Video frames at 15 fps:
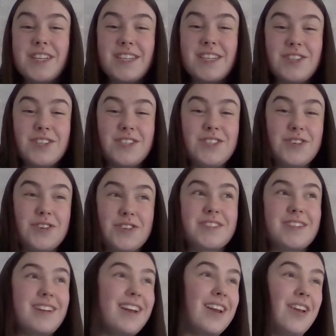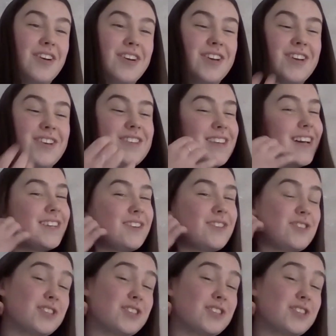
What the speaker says: and it just doesn't look good, and